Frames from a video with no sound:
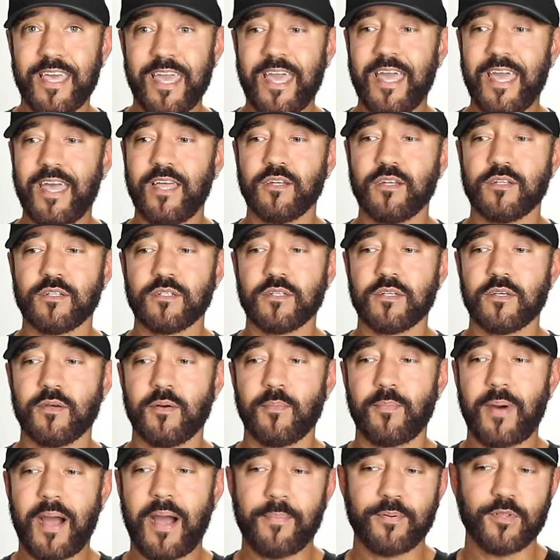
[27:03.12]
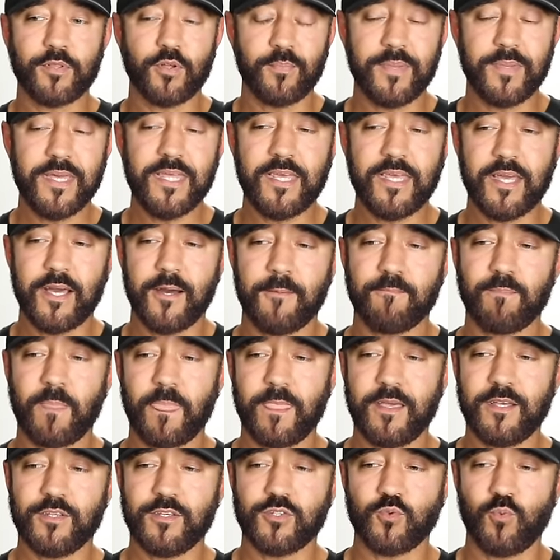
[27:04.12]
and popular media
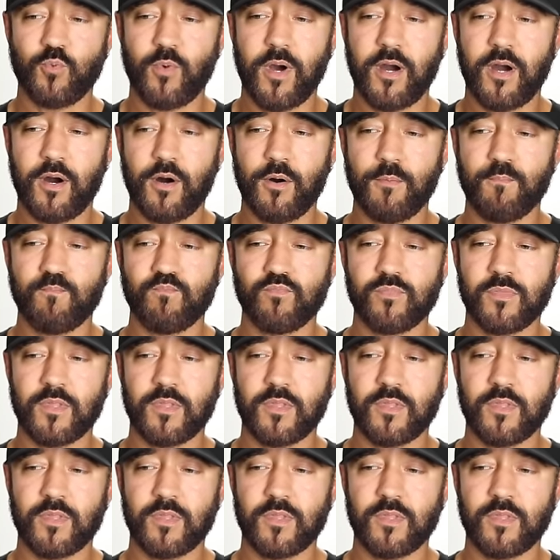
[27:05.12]
as well.